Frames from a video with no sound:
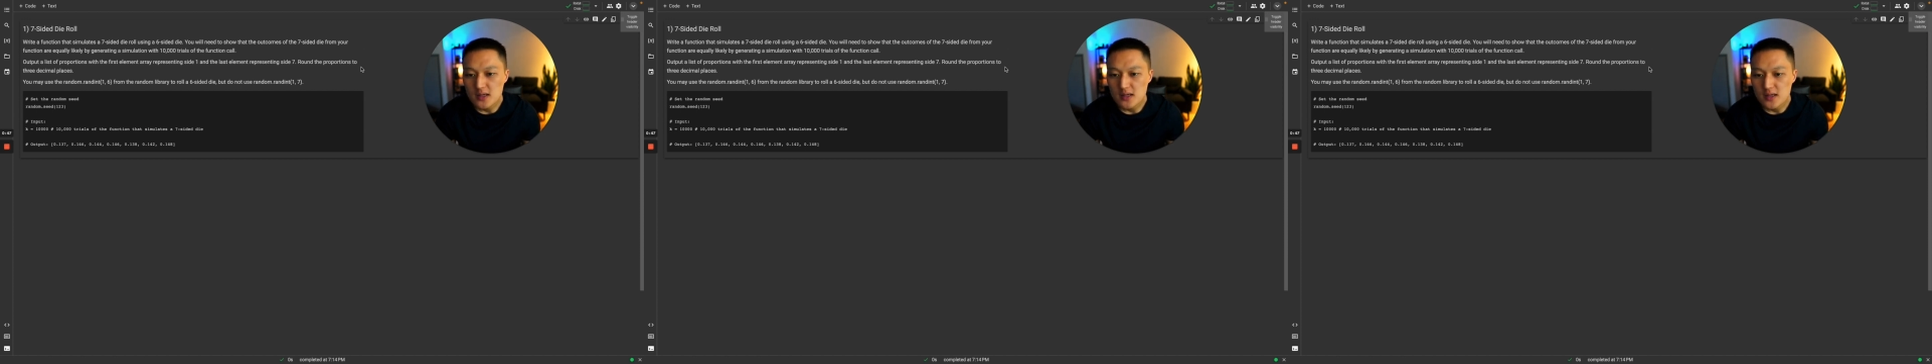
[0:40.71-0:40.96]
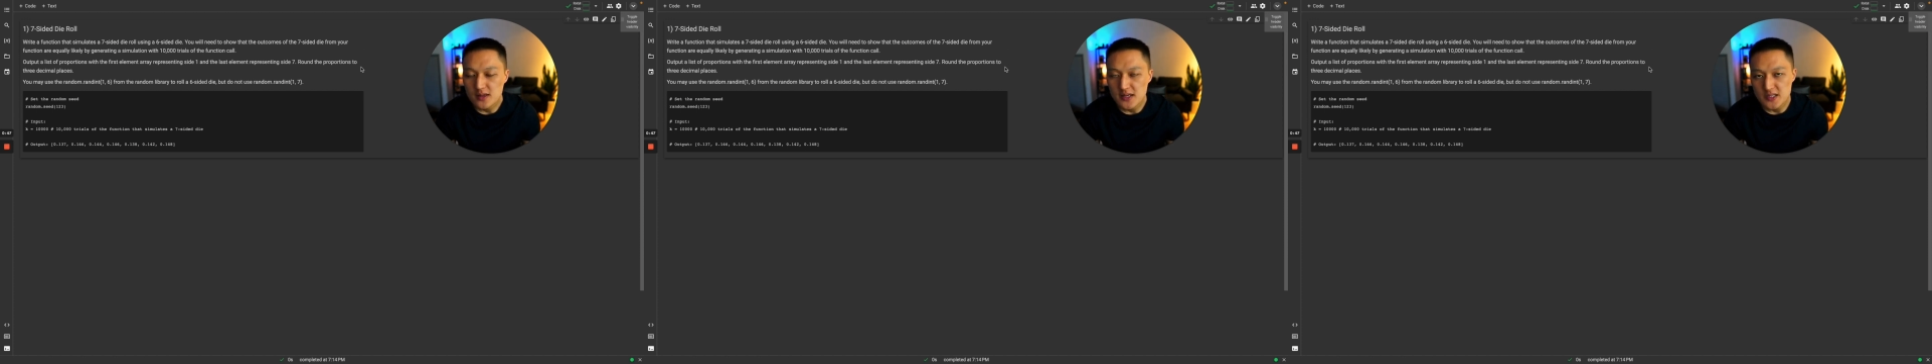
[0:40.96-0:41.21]

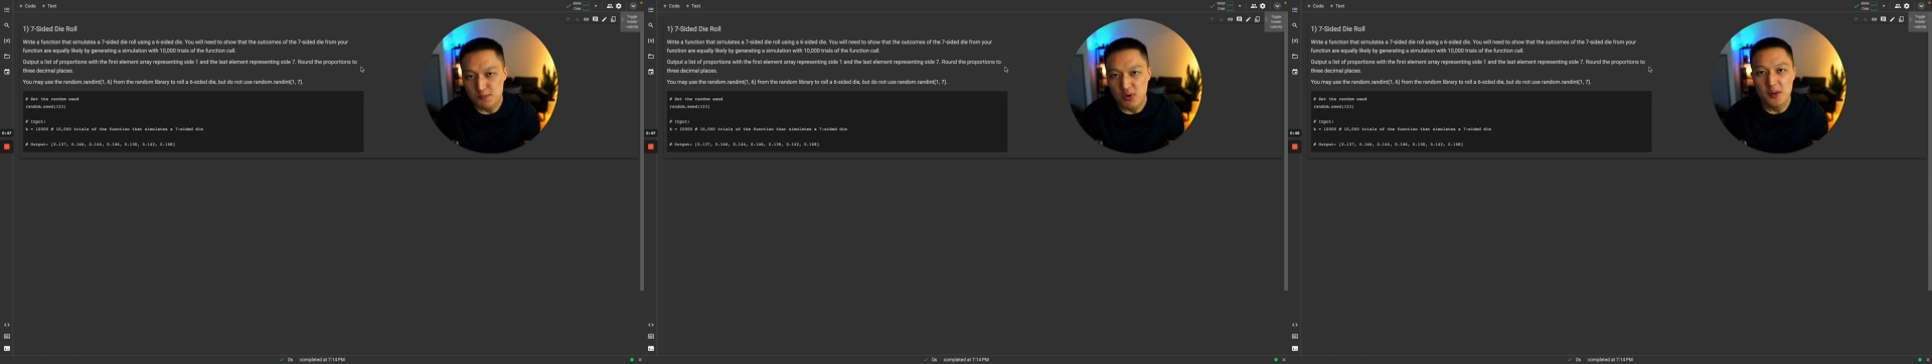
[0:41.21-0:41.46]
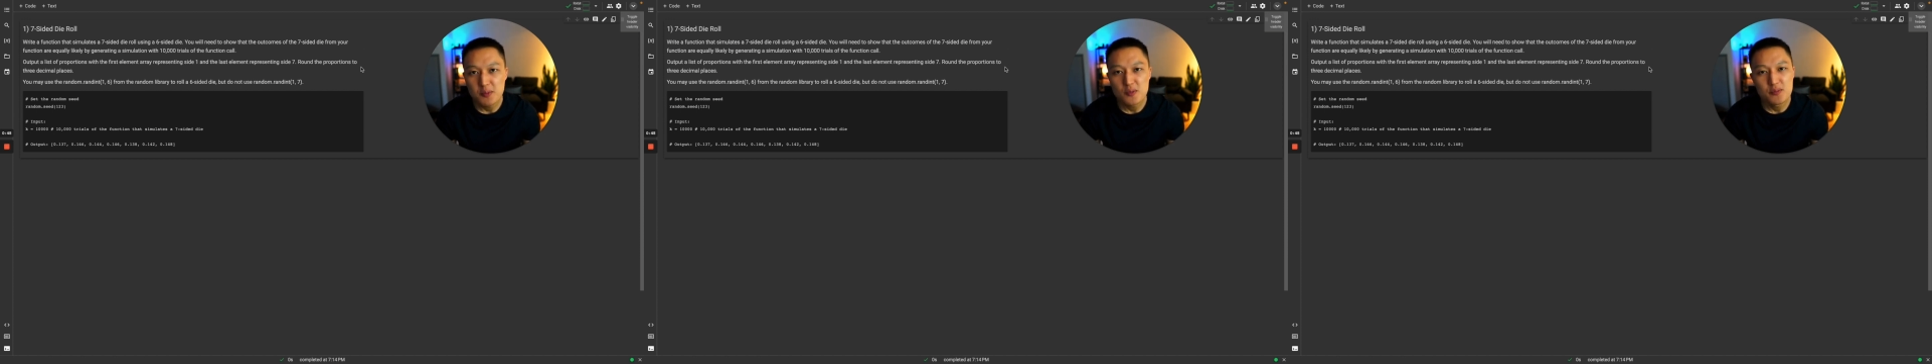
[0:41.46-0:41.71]
This
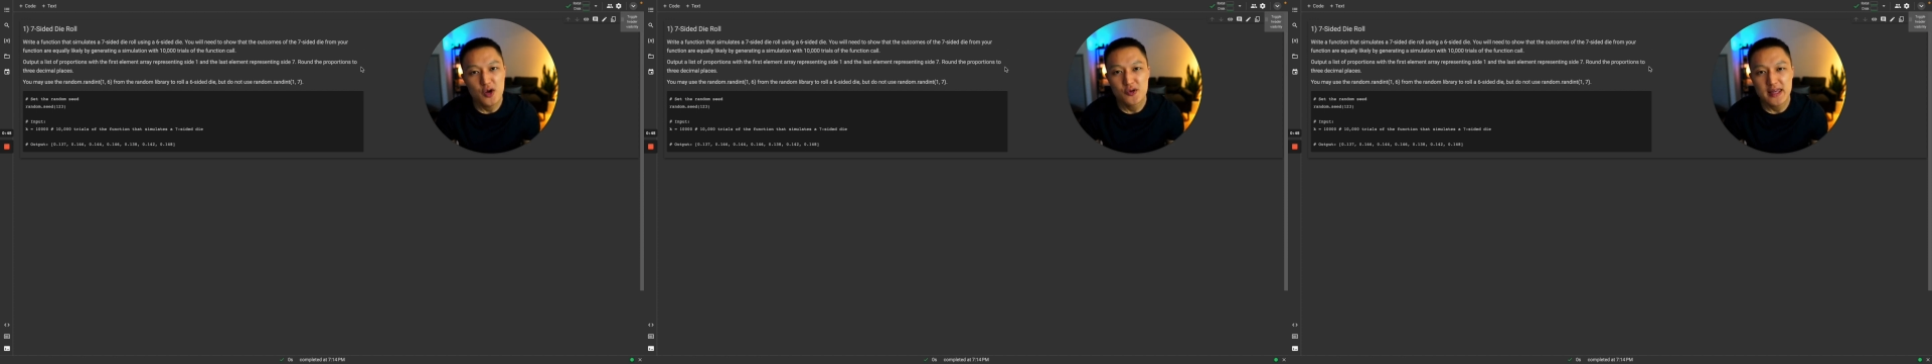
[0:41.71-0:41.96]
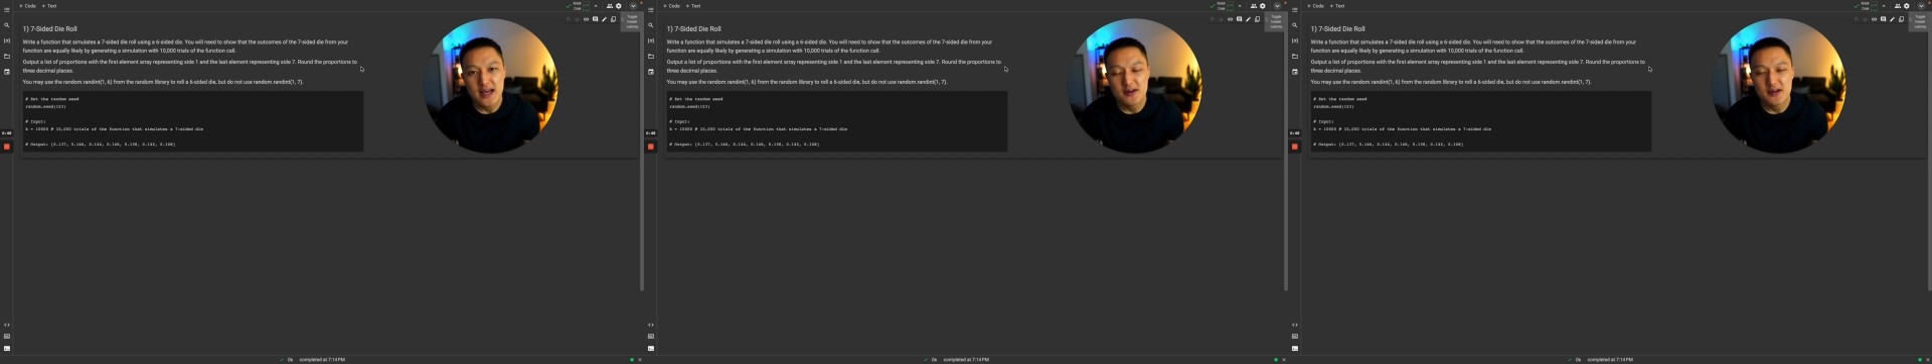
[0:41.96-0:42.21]
problem, no
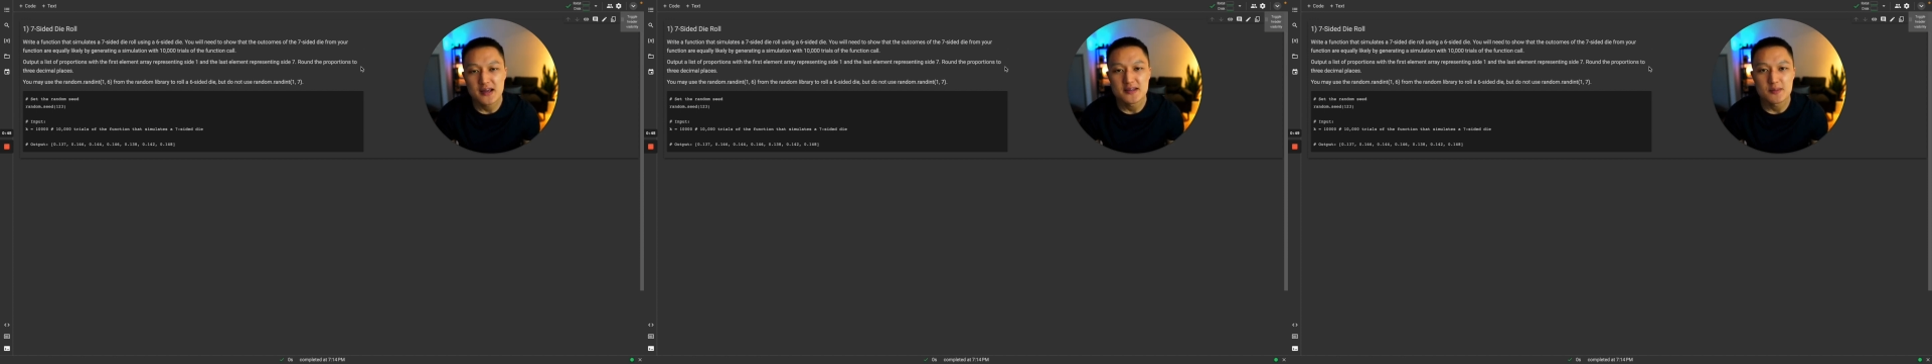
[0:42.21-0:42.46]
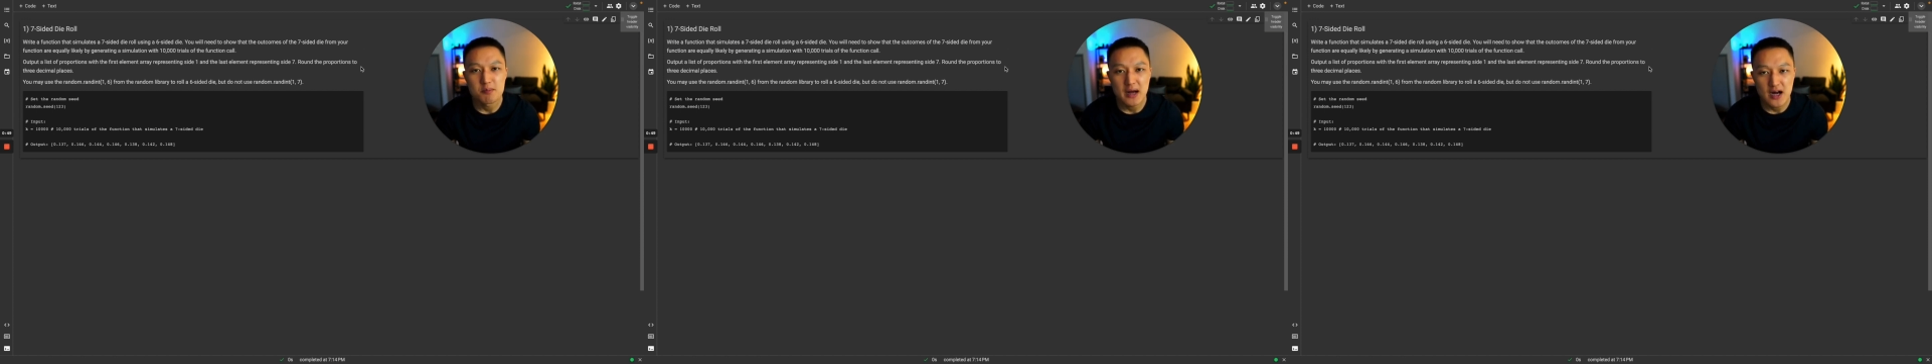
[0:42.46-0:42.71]
doubt, is a
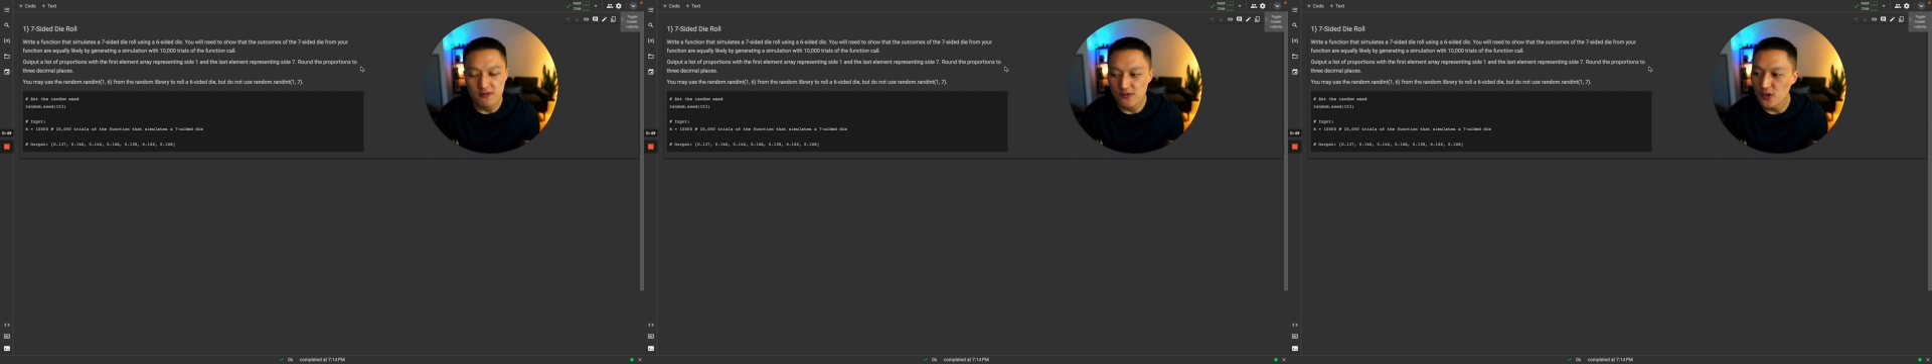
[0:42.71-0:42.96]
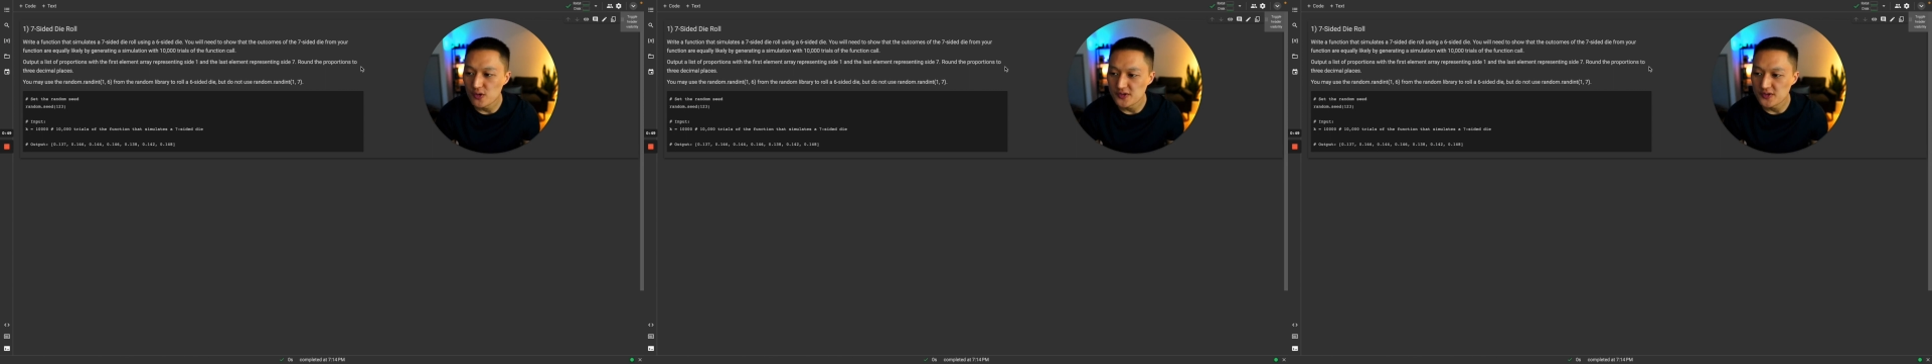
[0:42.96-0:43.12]
mouthful,